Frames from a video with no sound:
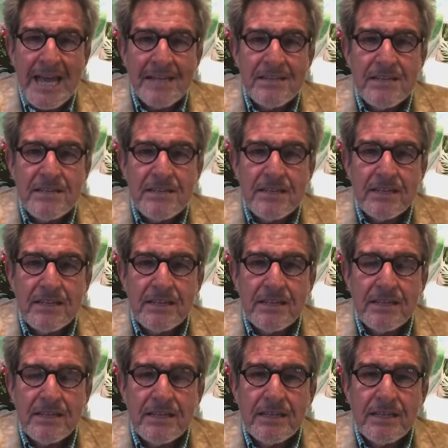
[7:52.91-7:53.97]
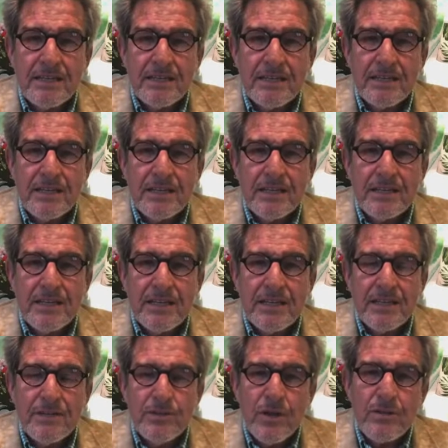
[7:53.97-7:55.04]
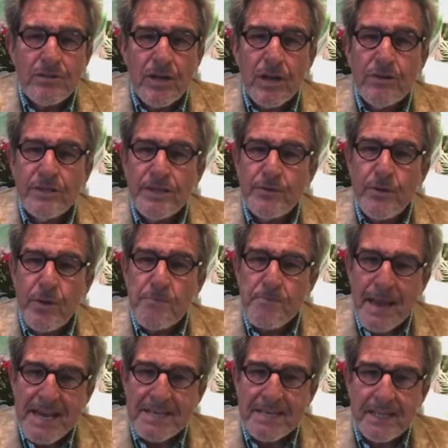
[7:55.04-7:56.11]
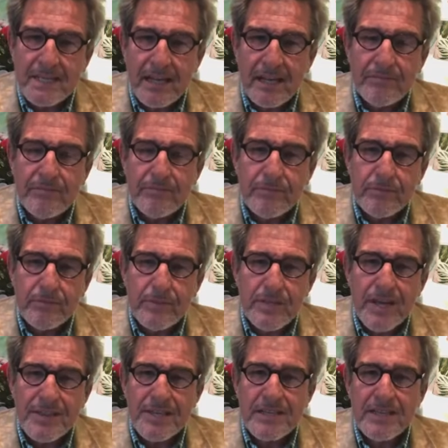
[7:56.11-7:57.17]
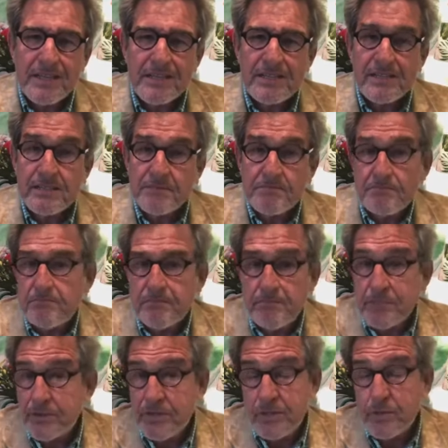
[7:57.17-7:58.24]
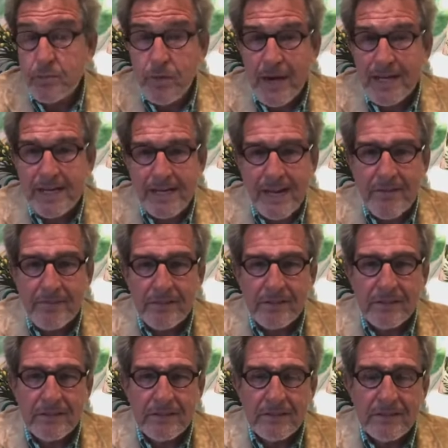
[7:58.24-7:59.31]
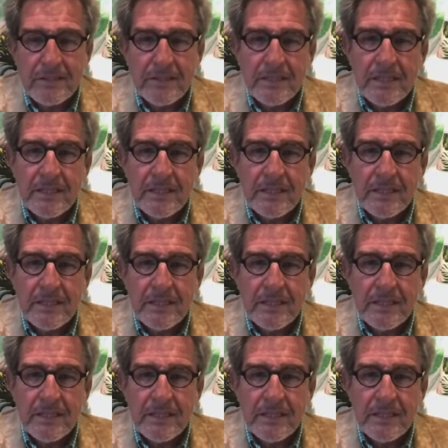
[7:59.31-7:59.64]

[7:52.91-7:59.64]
And not only romantic love, which I think is just one level,